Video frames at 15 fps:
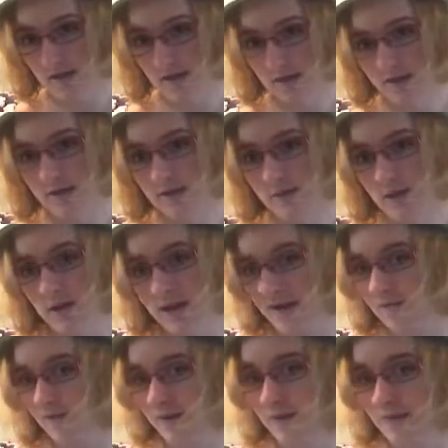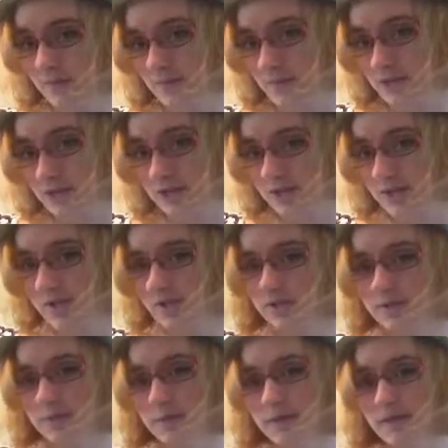That's why I have that information here,
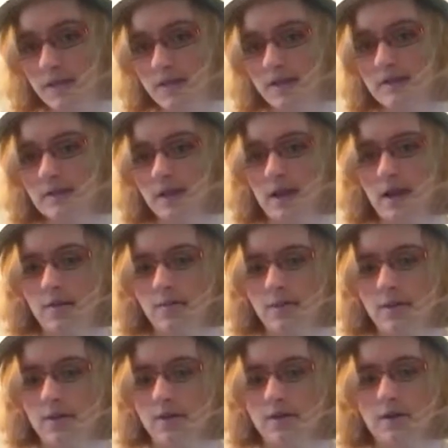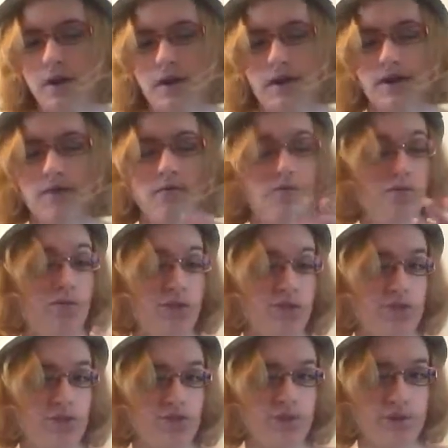just because I want to know kind of
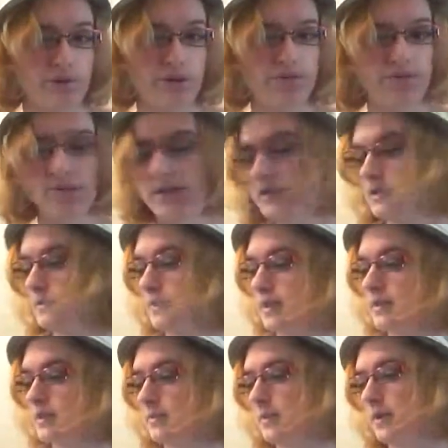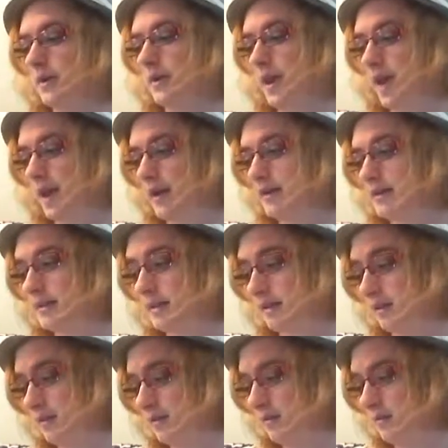what the thrill level is based upon the height
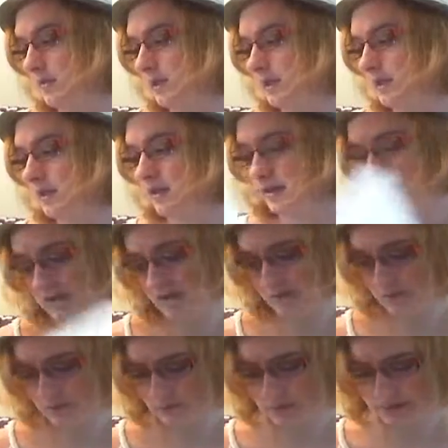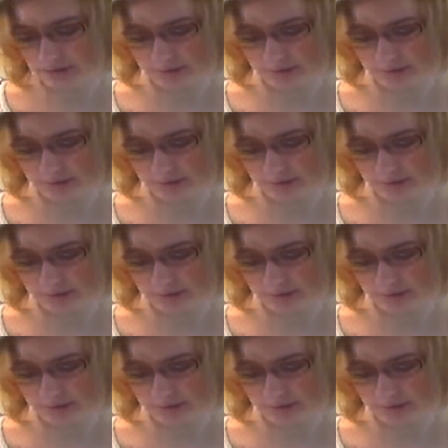of what